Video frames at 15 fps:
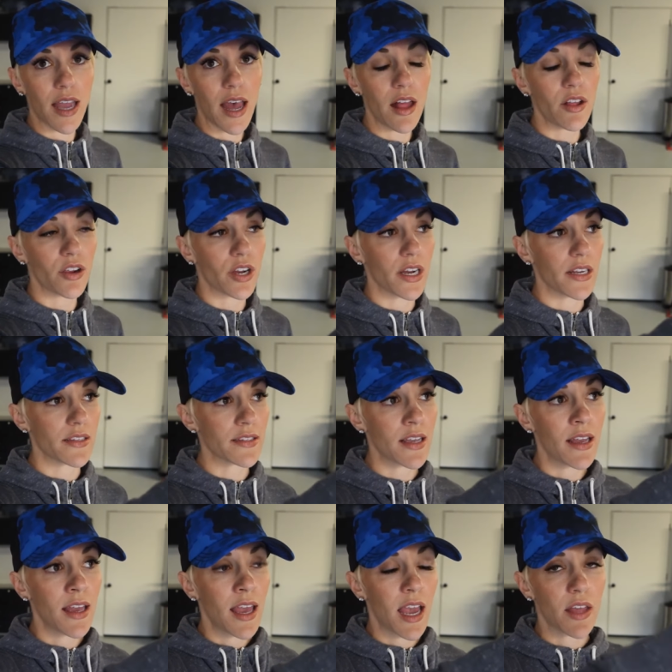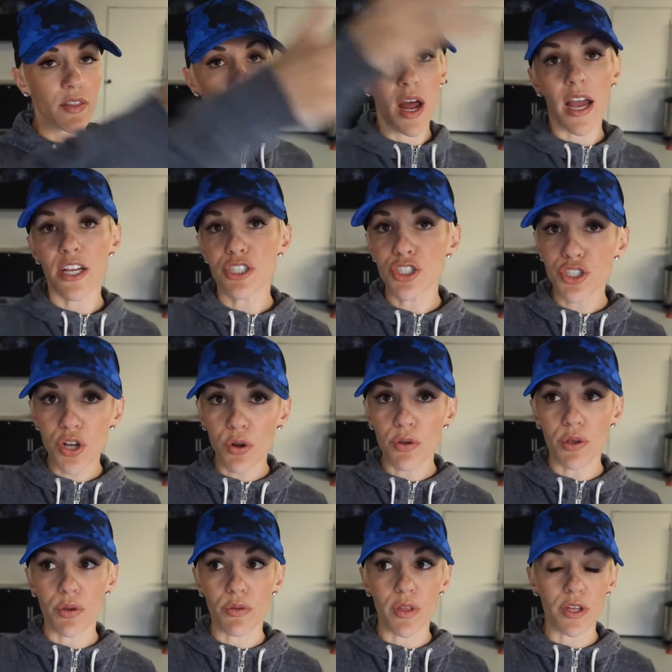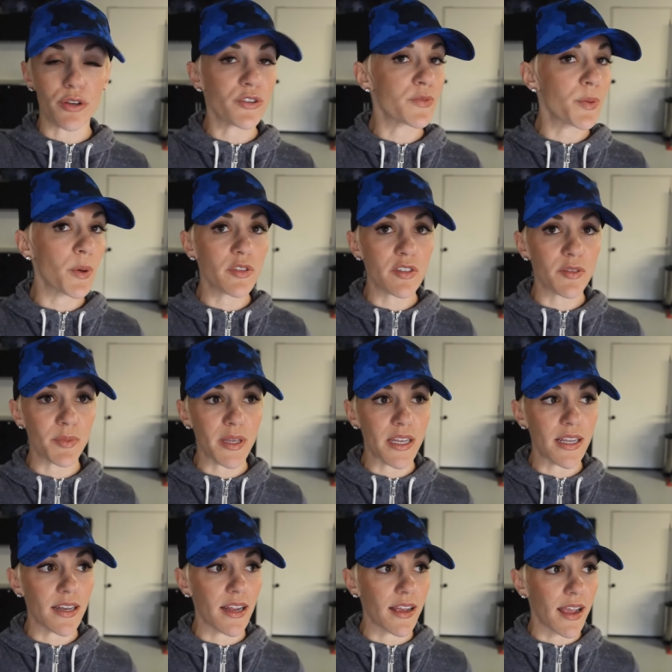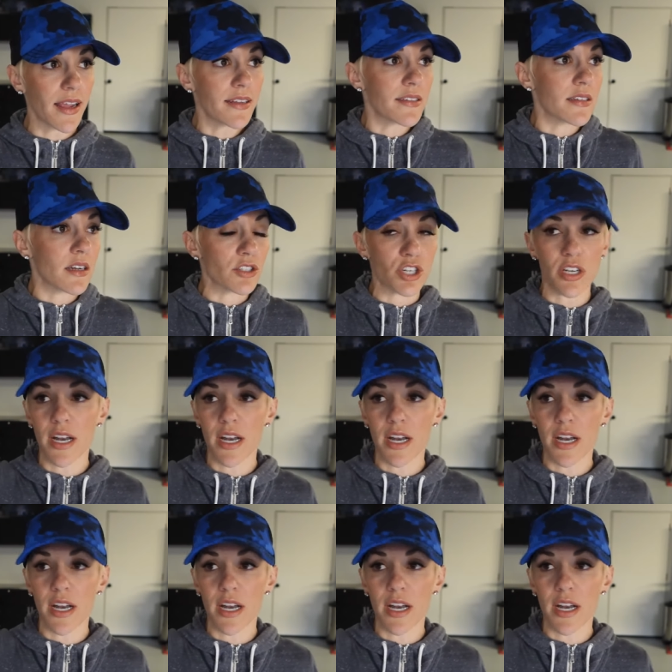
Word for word: calories and then I show you that you're supposed to be eating 1,800,